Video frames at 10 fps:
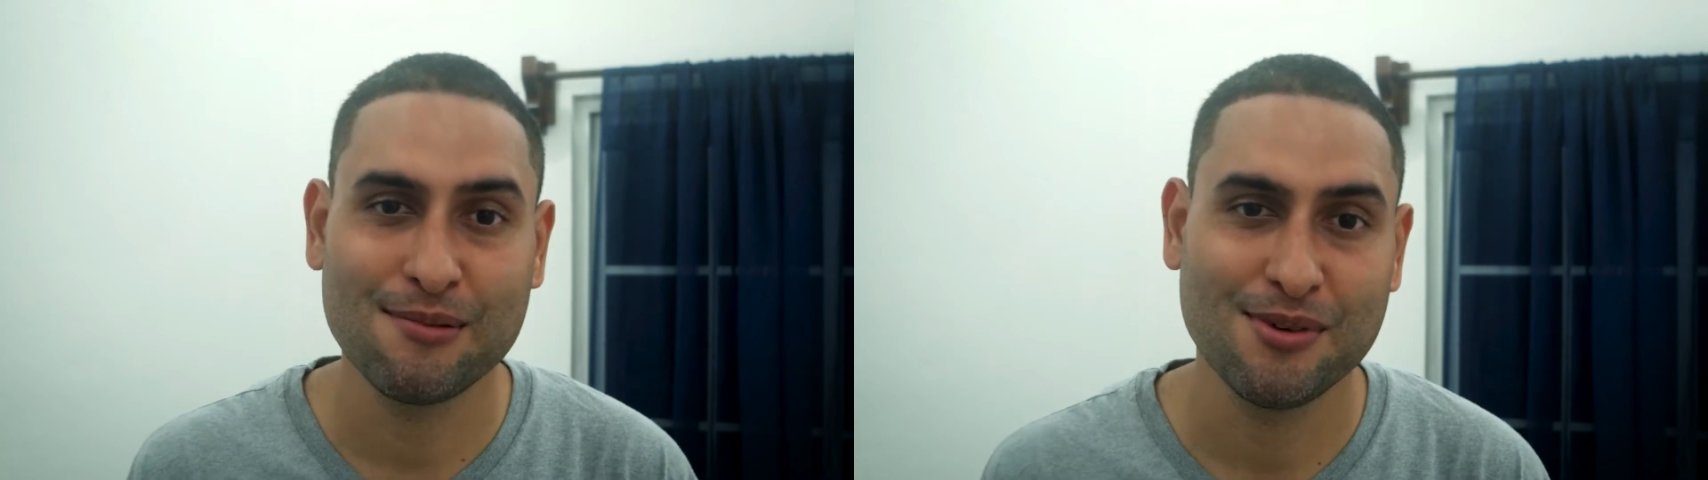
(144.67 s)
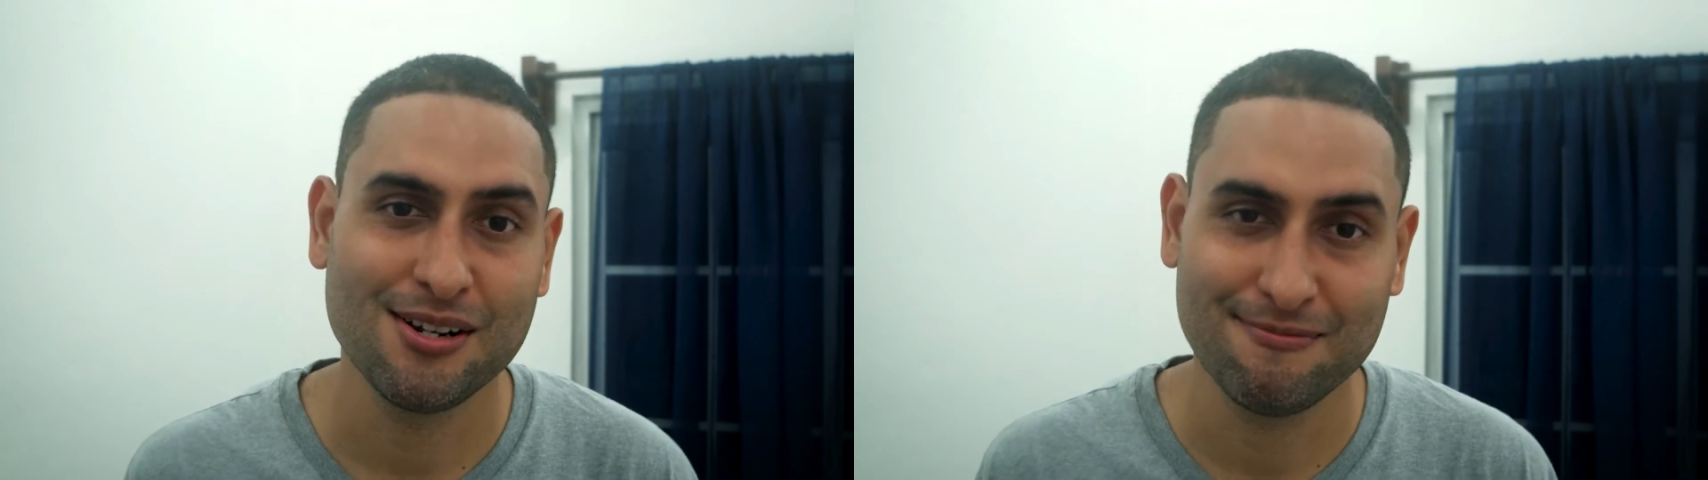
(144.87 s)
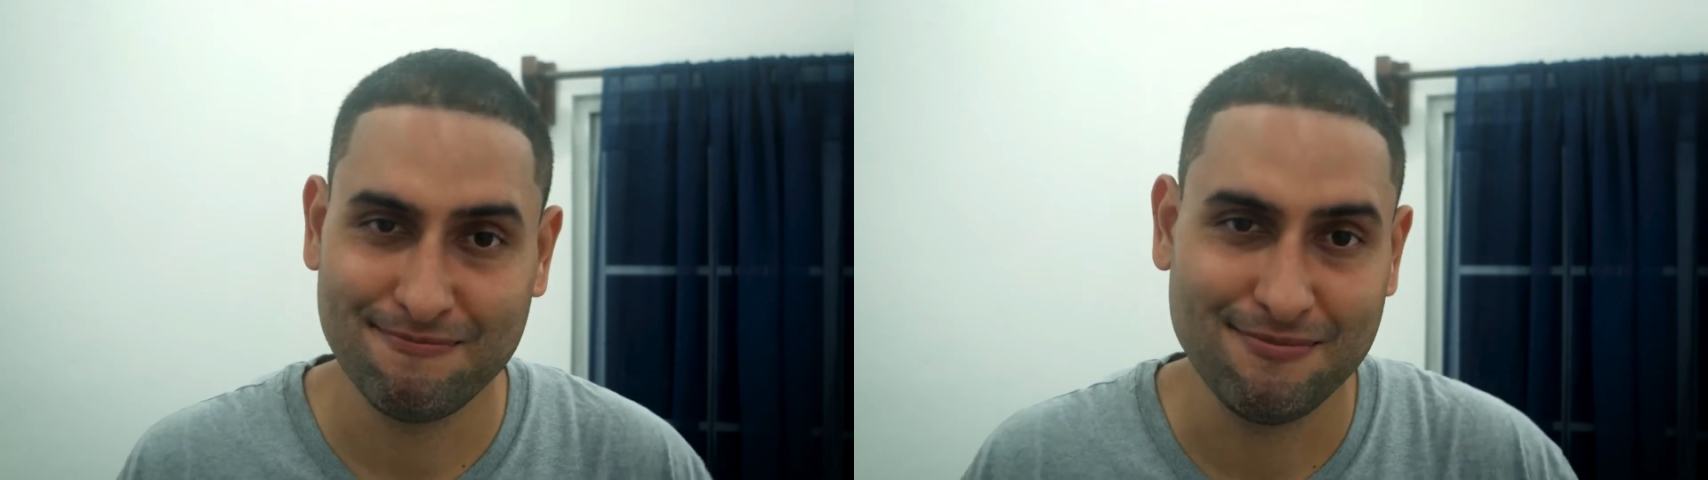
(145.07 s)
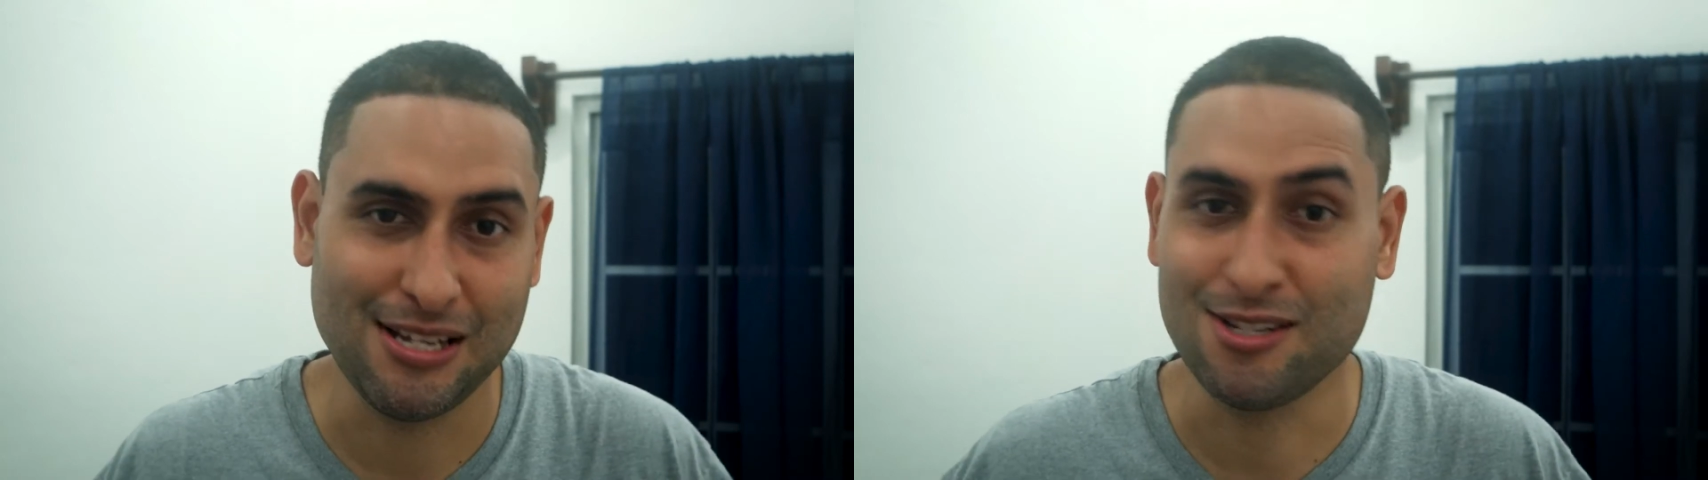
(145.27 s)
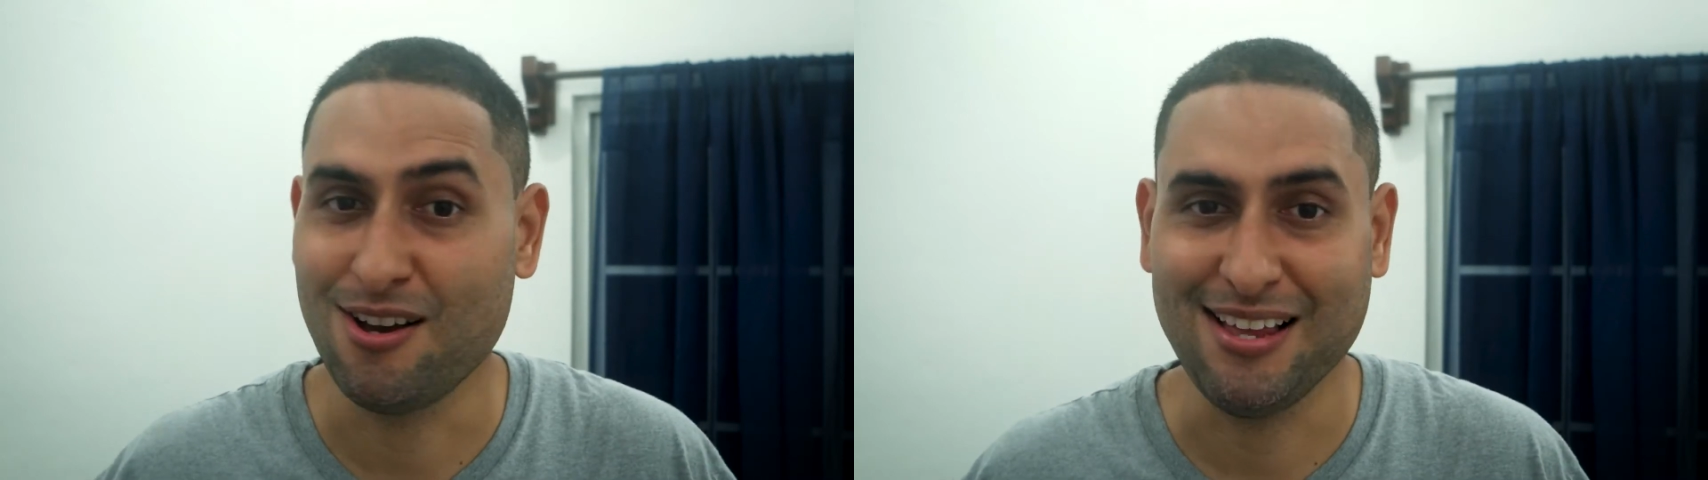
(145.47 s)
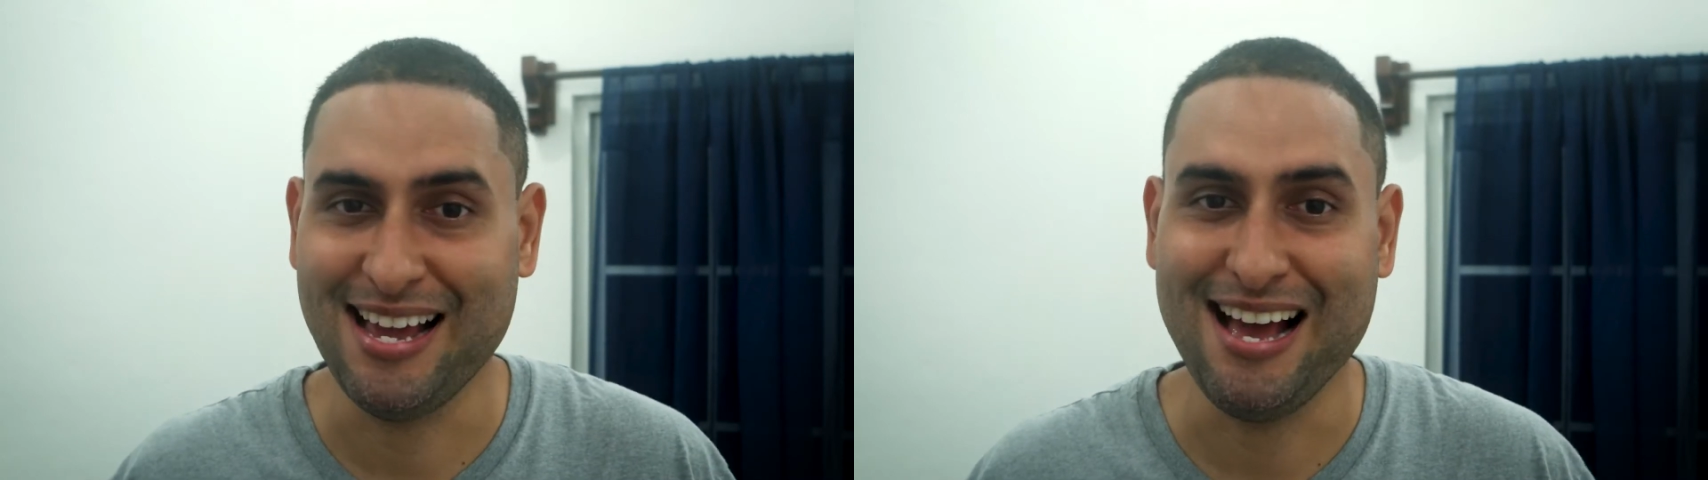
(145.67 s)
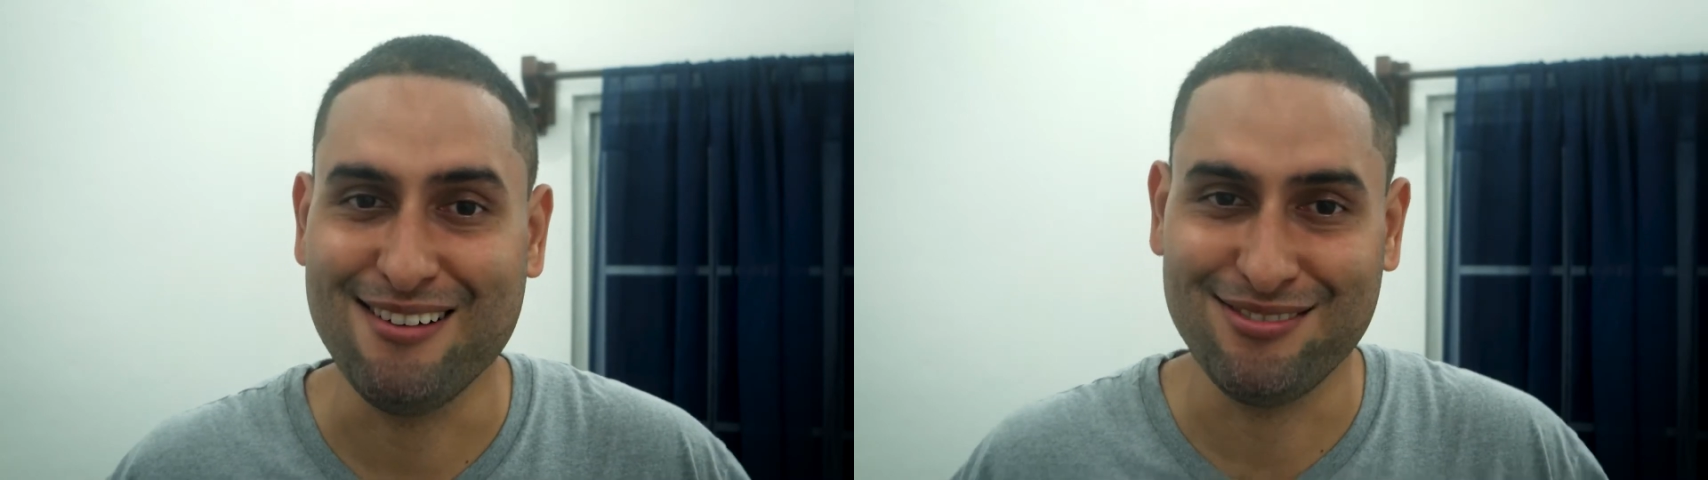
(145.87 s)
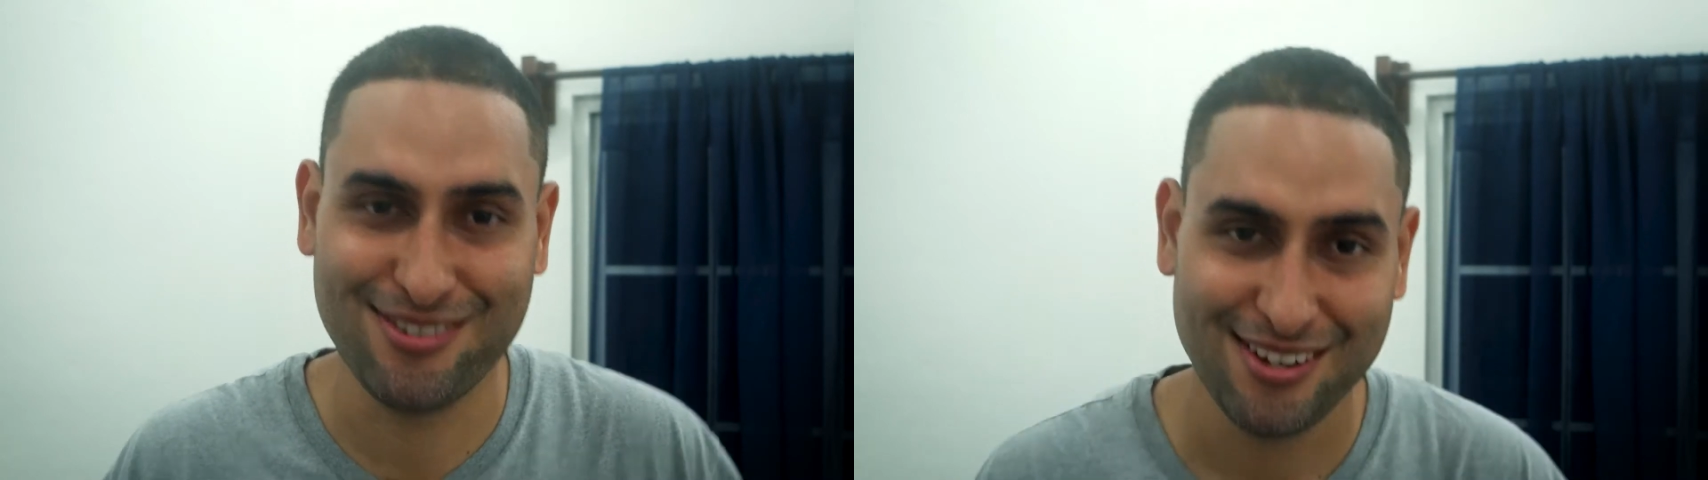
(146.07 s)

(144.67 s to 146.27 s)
but it's all I have.